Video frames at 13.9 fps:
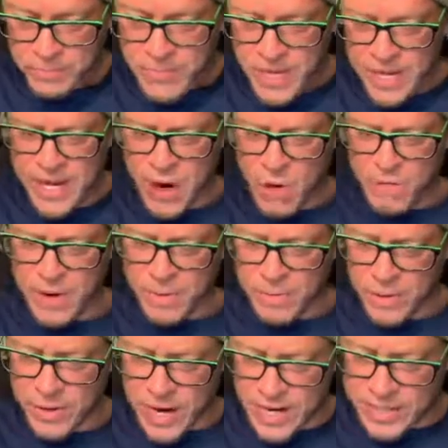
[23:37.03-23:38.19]
in
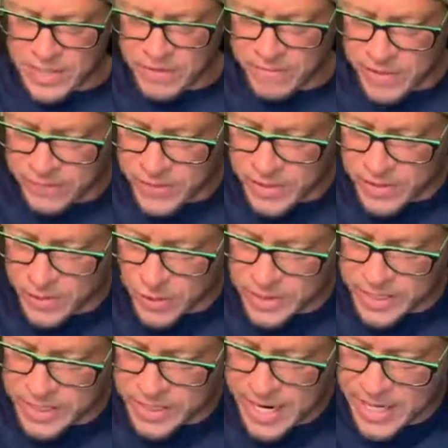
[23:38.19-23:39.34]
November 1950,
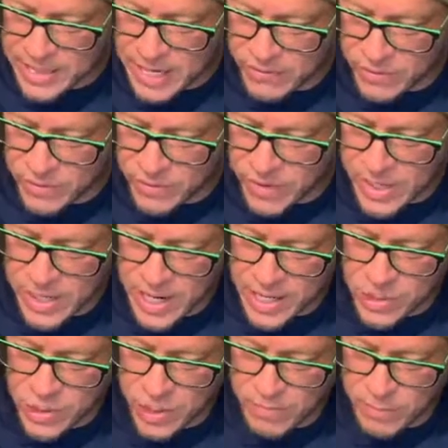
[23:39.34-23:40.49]
13 days after the
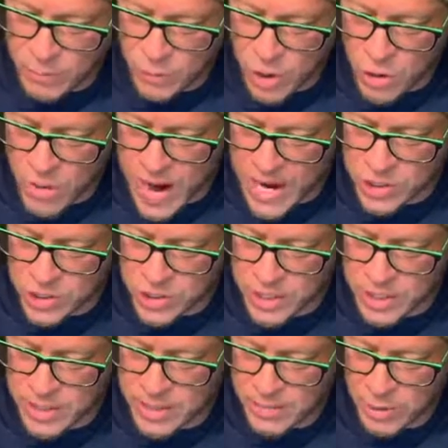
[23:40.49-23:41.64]
election of a
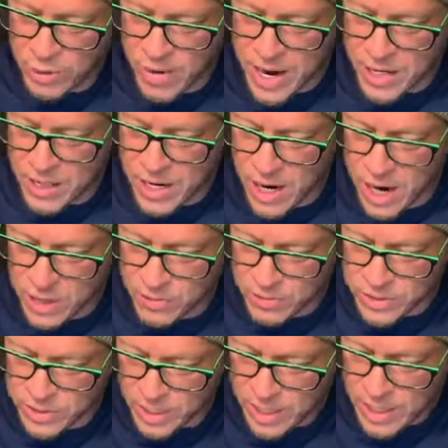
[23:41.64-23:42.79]
pro-Acheson Democratic
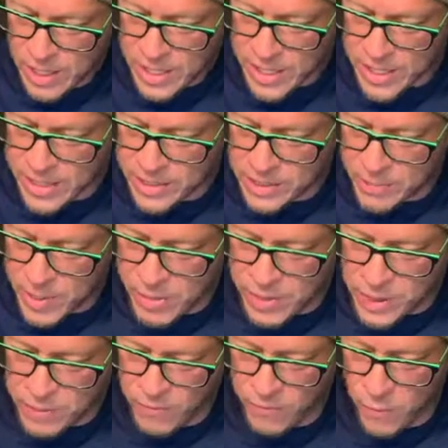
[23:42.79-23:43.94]
Congress. In his
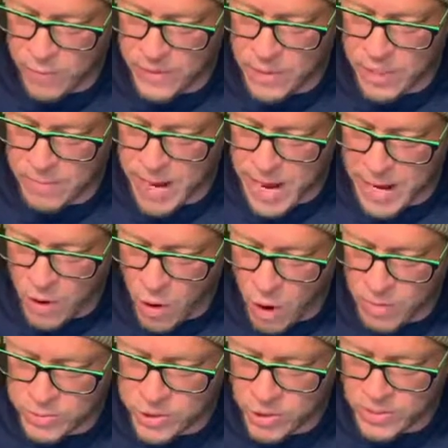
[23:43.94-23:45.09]
appearance before the combined
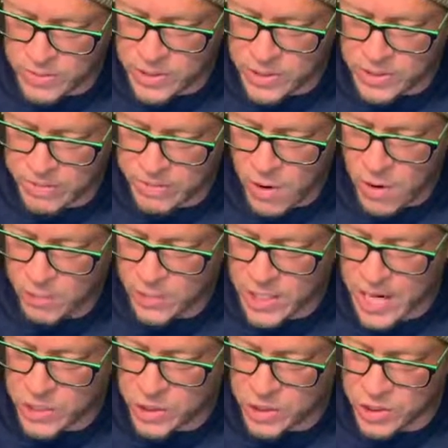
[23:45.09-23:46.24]
Armed Services and Foreign
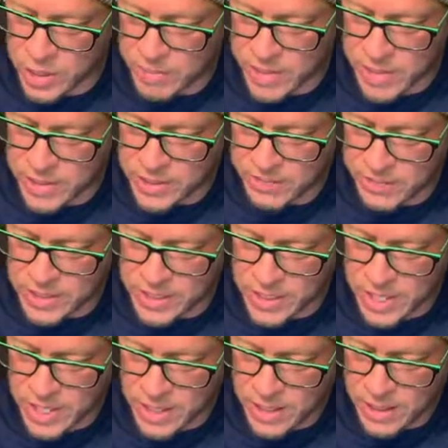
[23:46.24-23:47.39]
Relations Committees of the
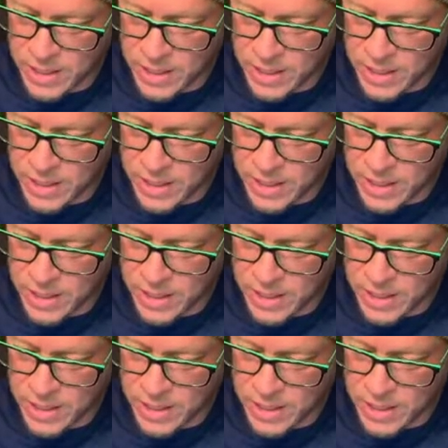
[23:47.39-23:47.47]
Senate